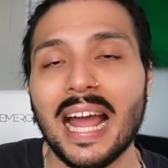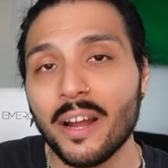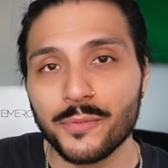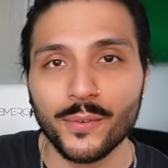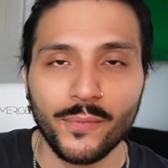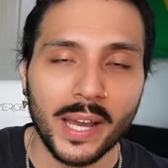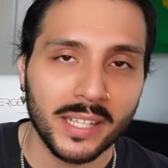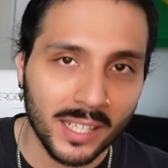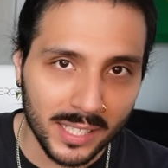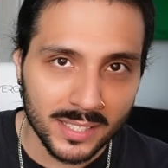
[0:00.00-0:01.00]
After
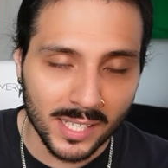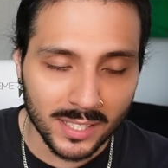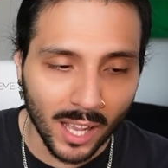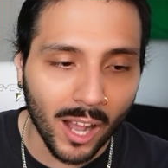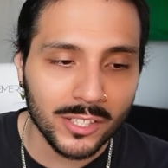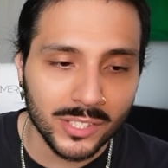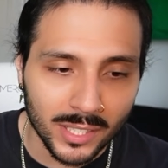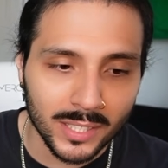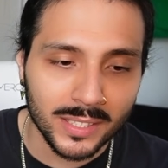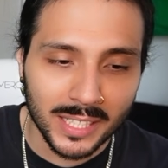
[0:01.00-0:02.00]
finding these
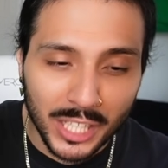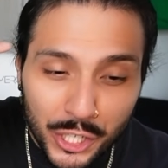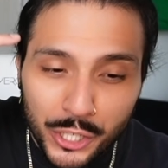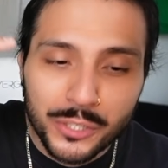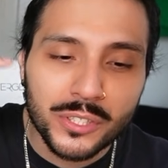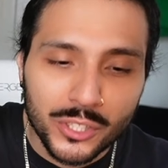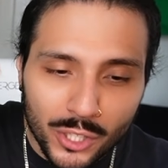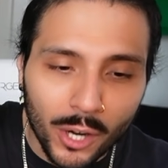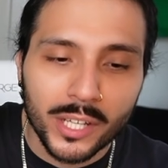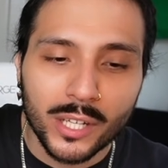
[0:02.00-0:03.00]
TikToks, the gears
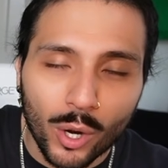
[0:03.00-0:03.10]
started